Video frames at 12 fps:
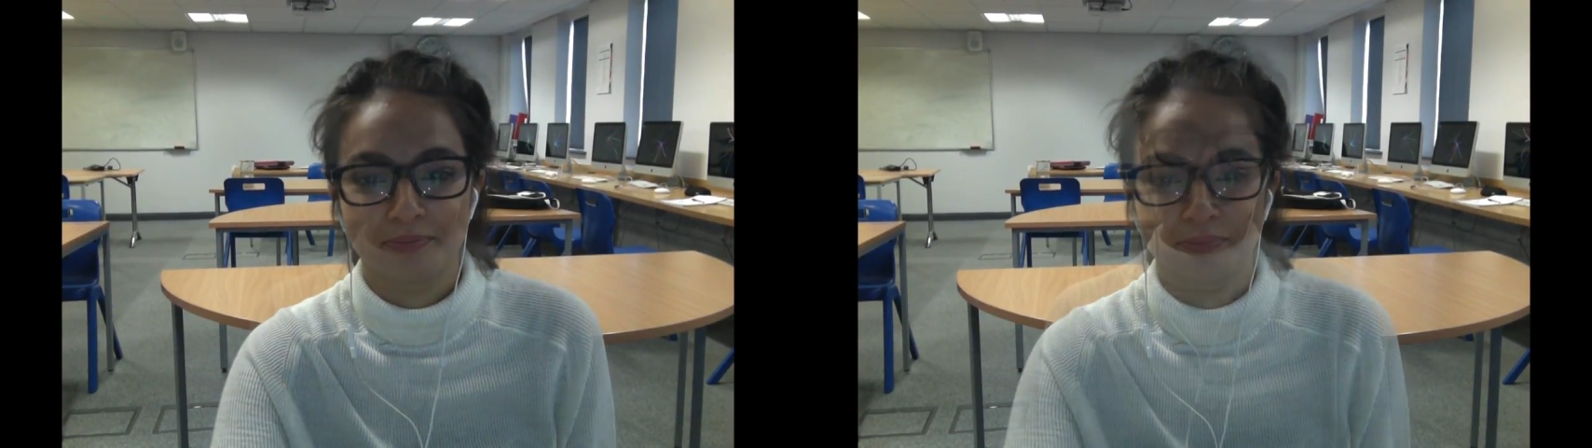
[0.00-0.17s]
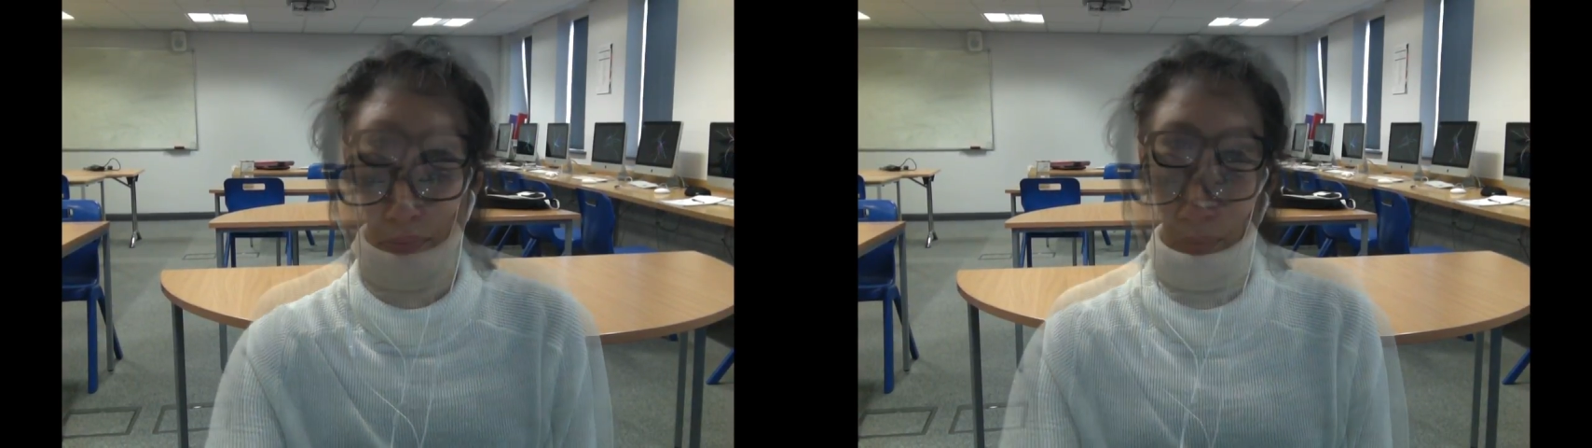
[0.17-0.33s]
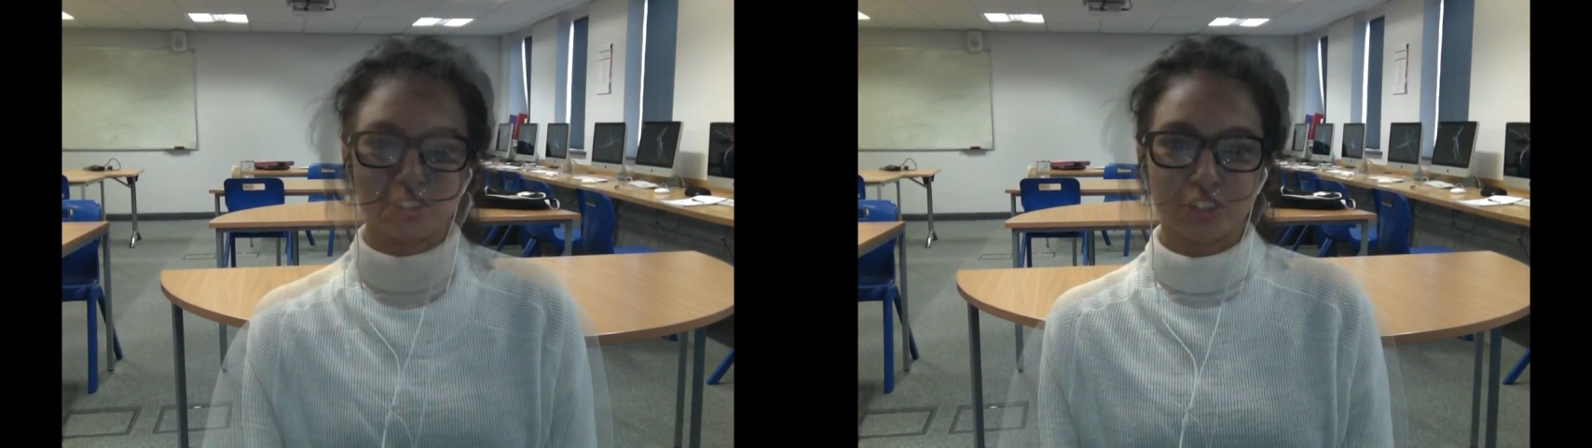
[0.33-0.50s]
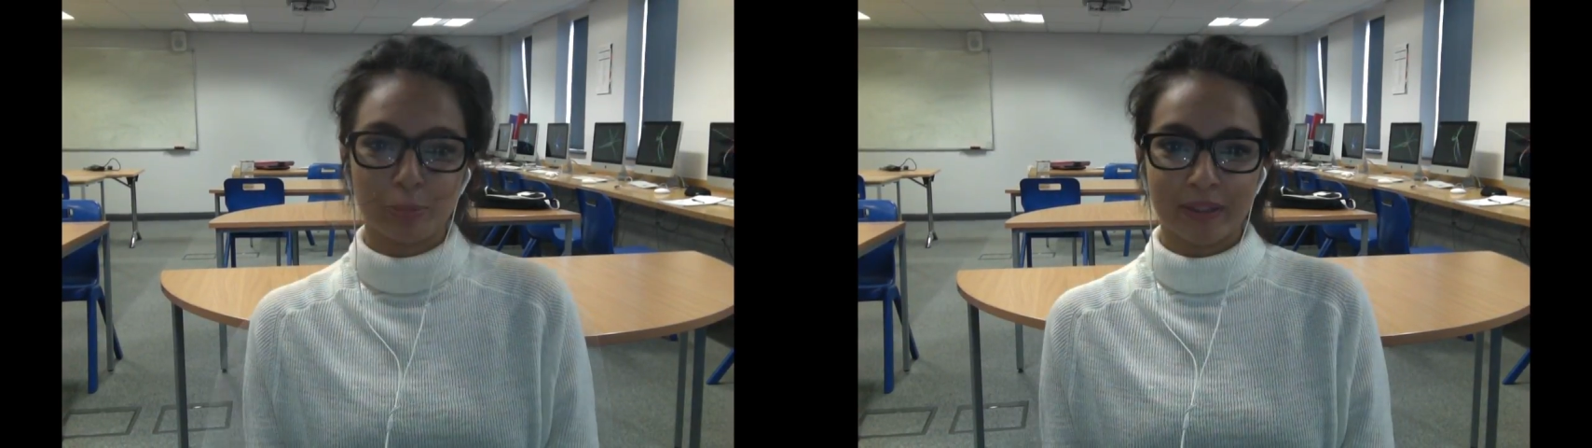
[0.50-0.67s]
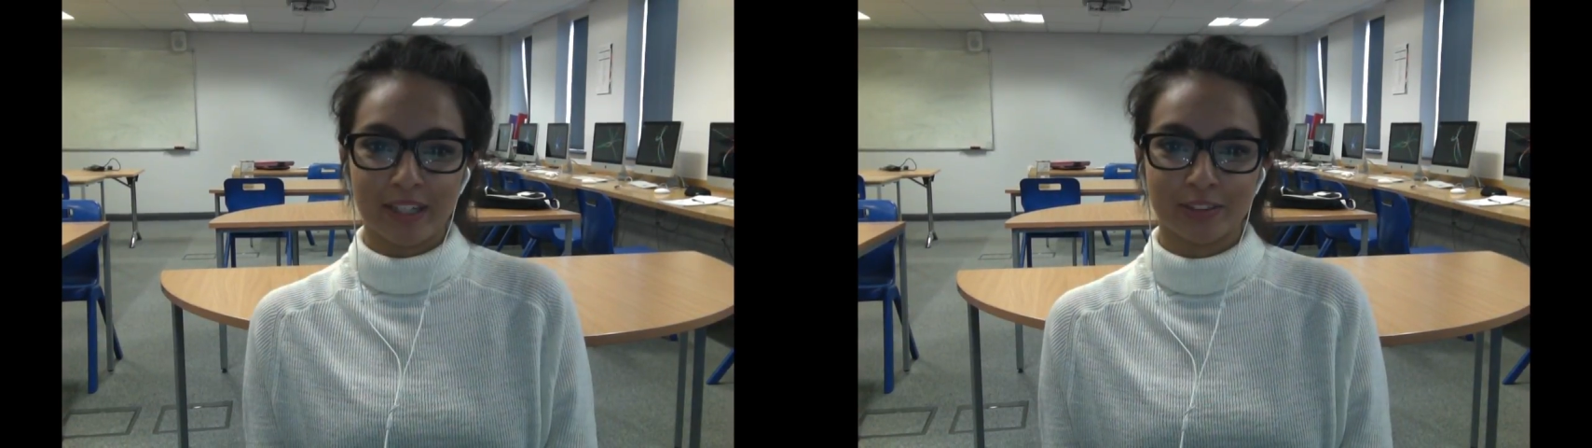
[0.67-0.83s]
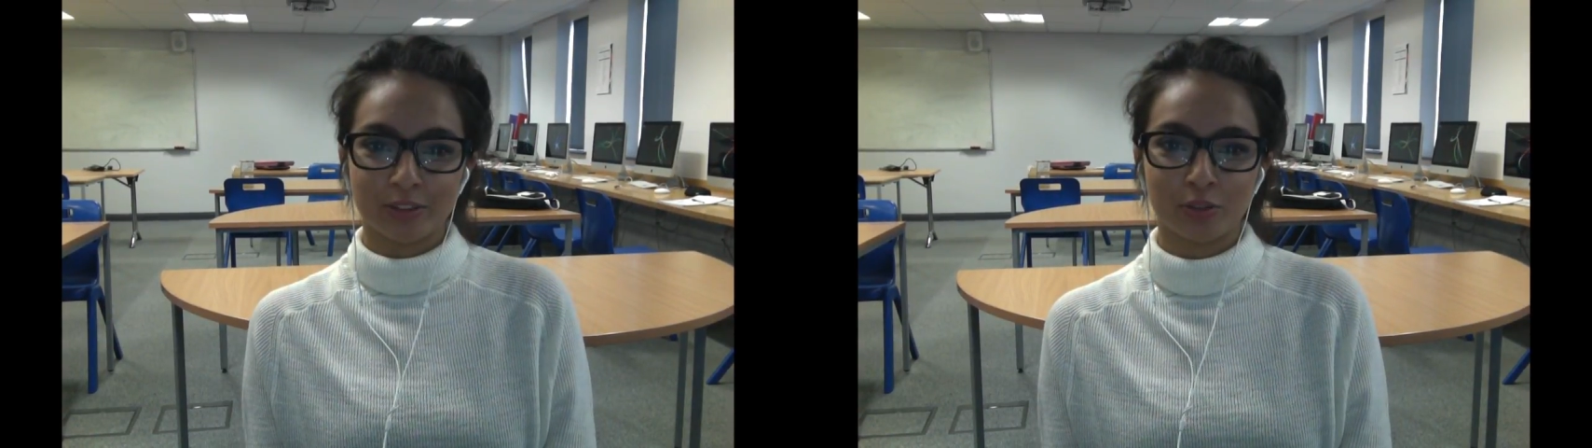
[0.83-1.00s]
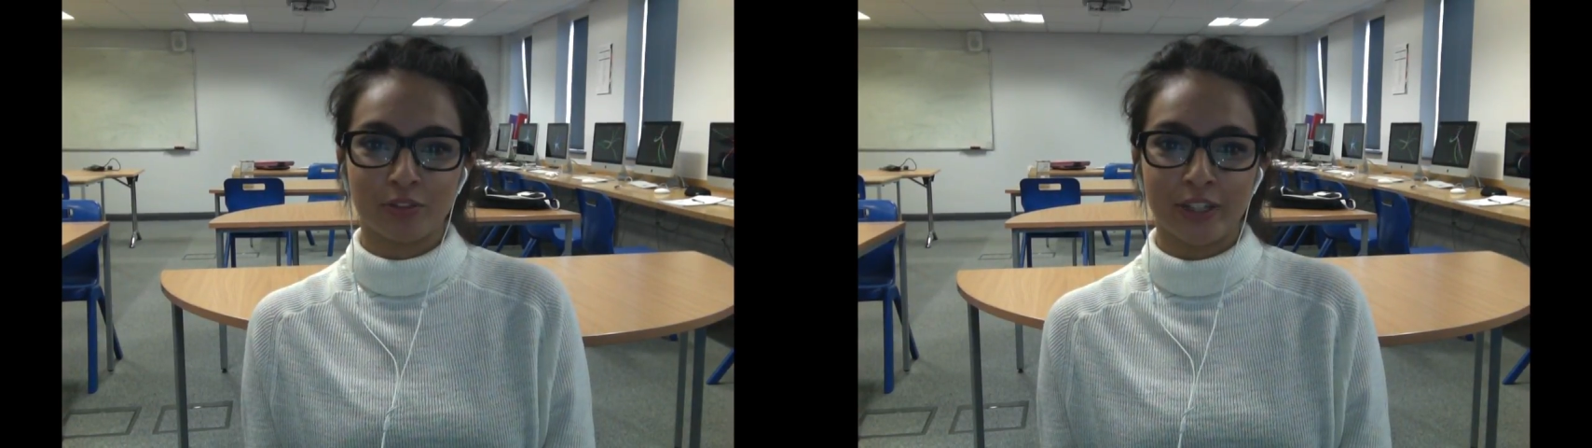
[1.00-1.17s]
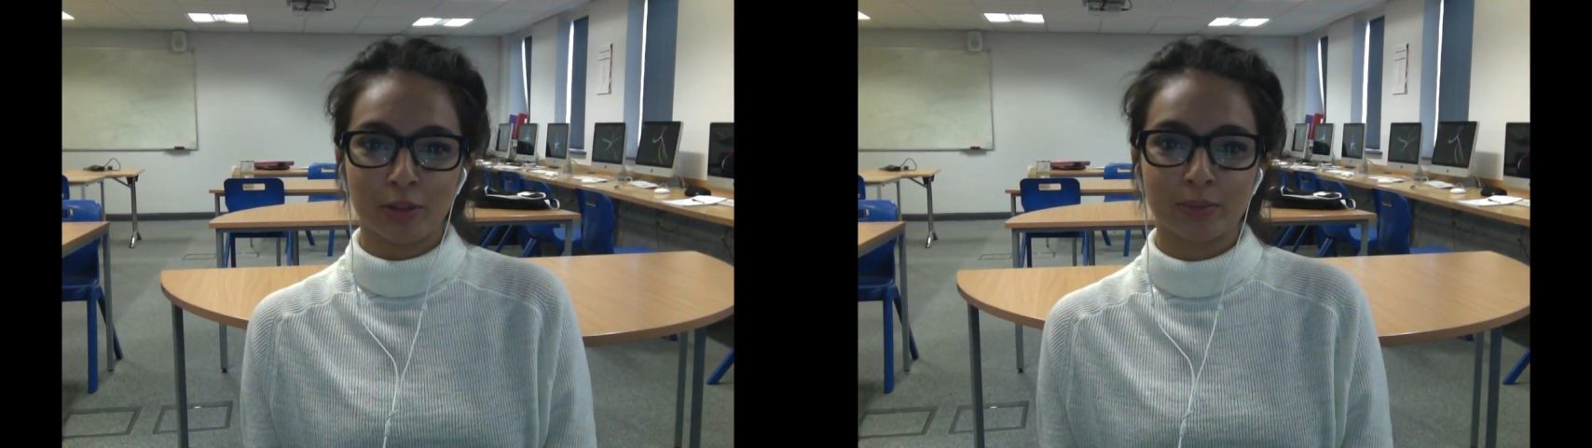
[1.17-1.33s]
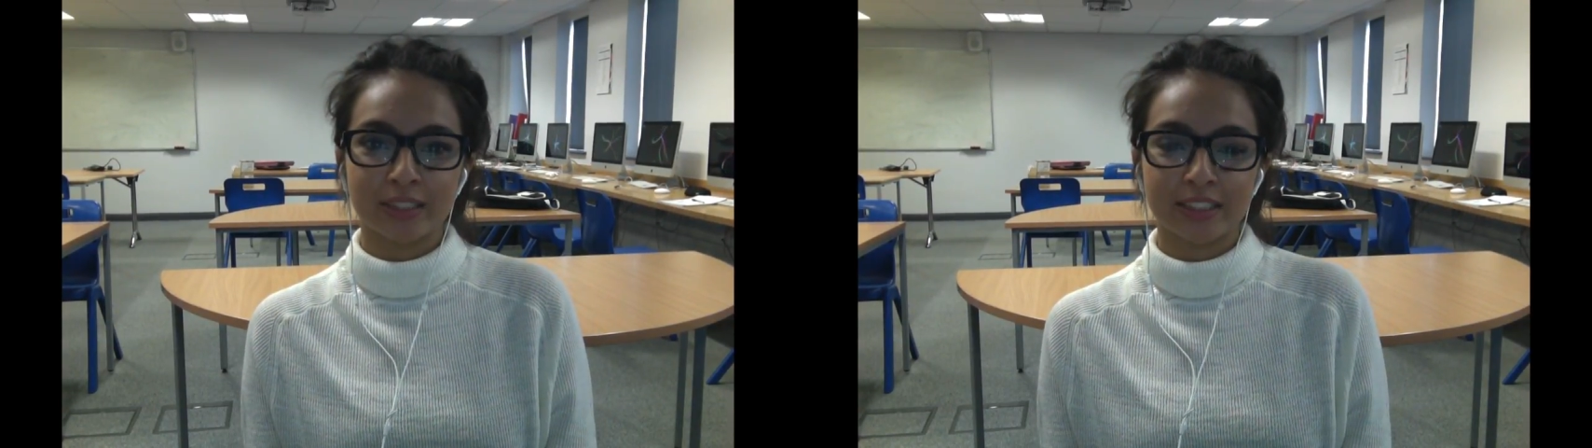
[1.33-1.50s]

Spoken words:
In supernatural films,